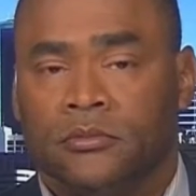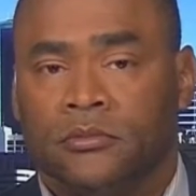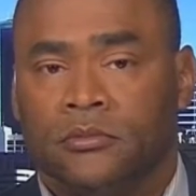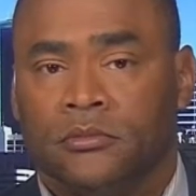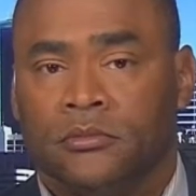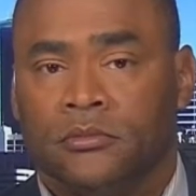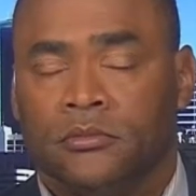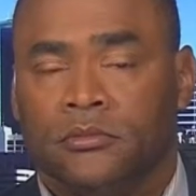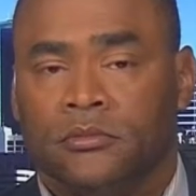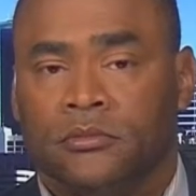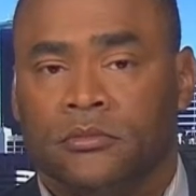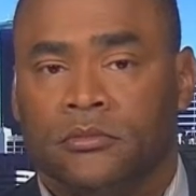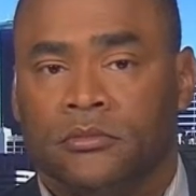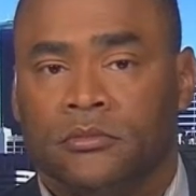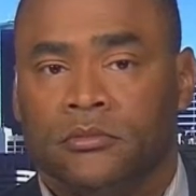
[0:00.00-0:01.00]

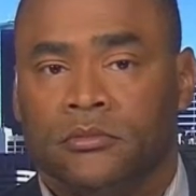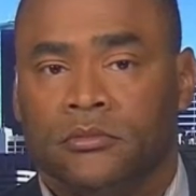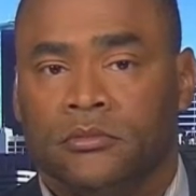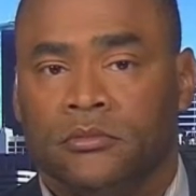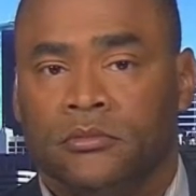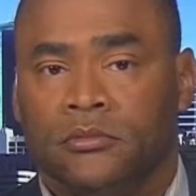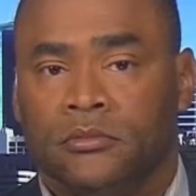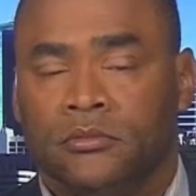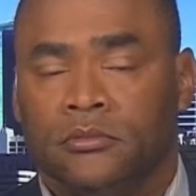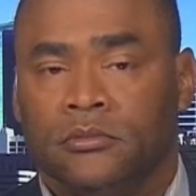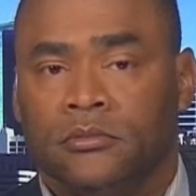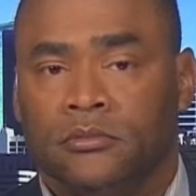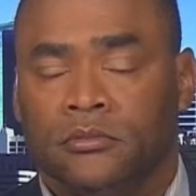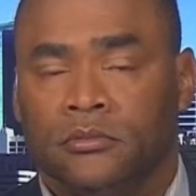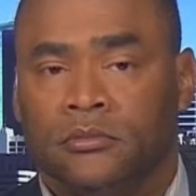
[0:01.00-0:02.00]

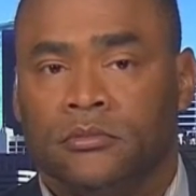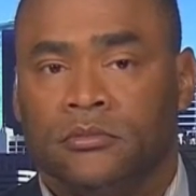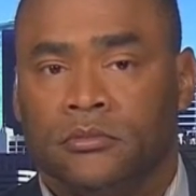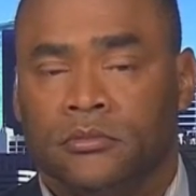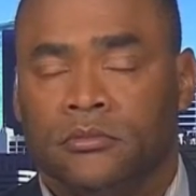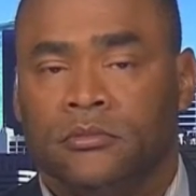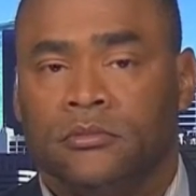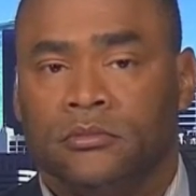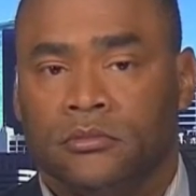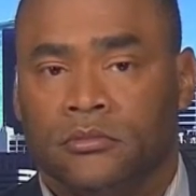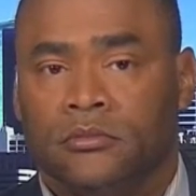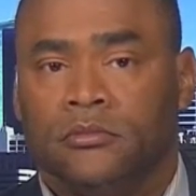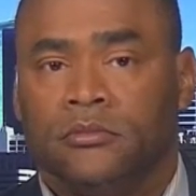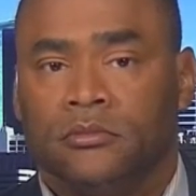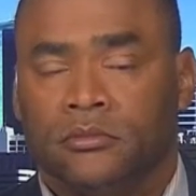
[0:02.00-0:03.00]

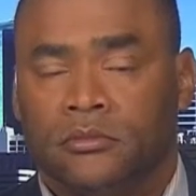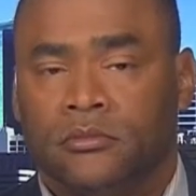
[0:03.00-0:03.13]
This person isn't speaking.